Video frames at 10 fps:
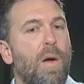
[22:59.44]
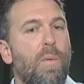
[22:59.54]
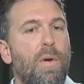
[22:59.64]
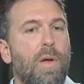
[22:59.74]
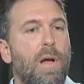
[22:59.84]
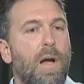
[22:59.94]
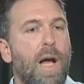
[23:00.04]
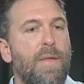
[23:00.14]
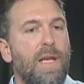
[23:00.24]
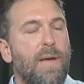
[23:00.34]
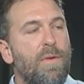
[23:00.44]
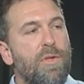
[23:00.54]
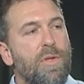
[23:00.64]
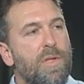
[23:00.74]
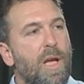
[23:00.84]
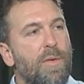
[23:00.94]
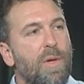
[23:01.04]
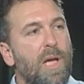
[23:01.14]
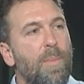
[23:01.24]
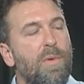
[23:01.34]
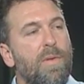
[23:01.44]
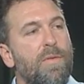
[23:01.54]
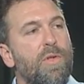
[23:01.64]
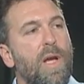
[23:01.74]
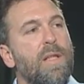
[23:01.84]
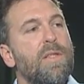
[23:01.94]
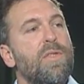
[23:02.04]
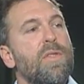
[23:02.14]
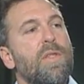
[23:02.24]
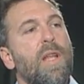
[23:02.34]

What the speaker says: Well, I think evolution's gone through a couple of transitions in